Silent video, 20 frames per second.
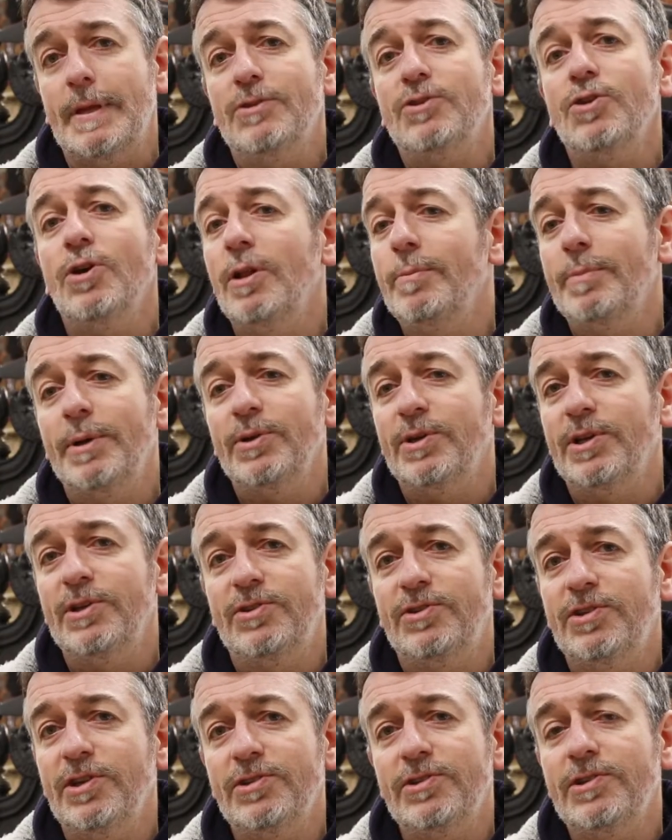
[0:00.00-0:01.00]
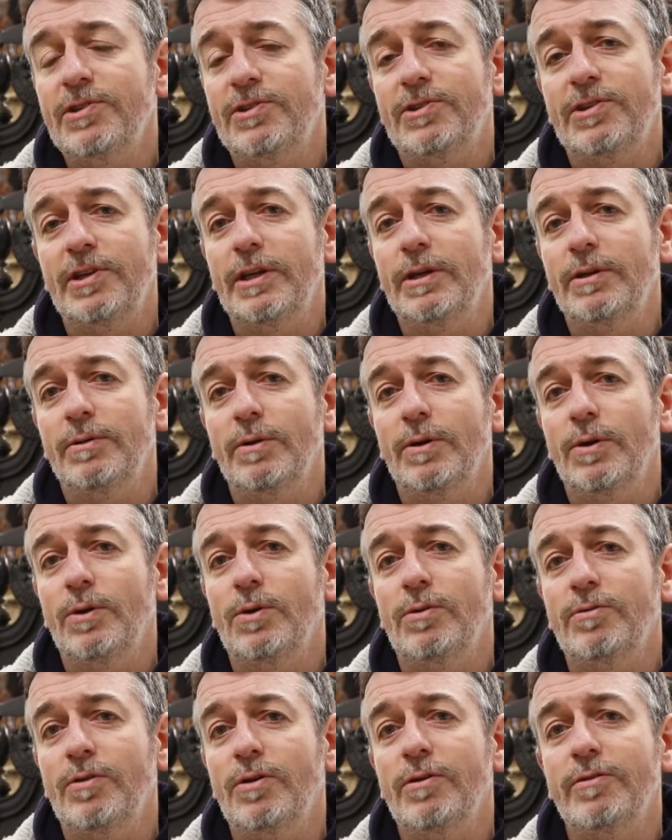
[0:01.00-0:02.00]
It's all about consistency.
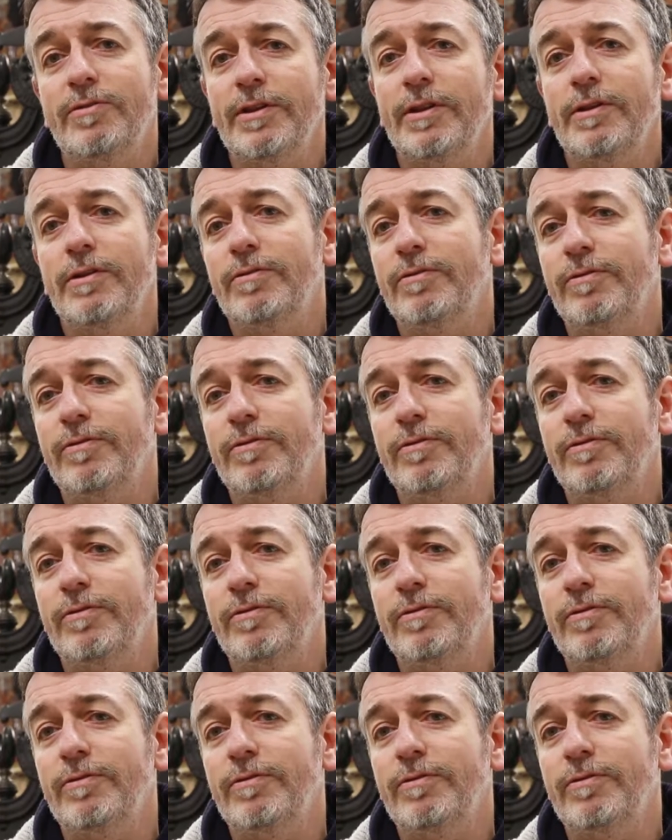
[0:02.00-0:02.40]
Over the